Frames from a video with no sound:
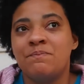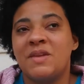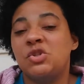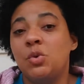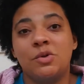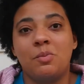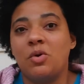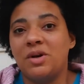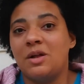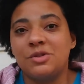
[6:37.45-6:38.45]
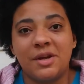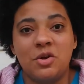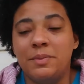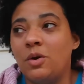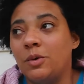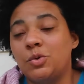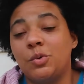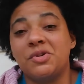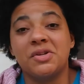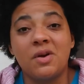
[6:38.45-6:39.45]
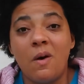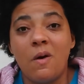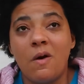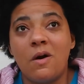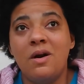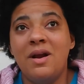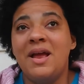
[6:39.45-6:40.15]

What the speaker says: That's $200 more that could be going towards this car.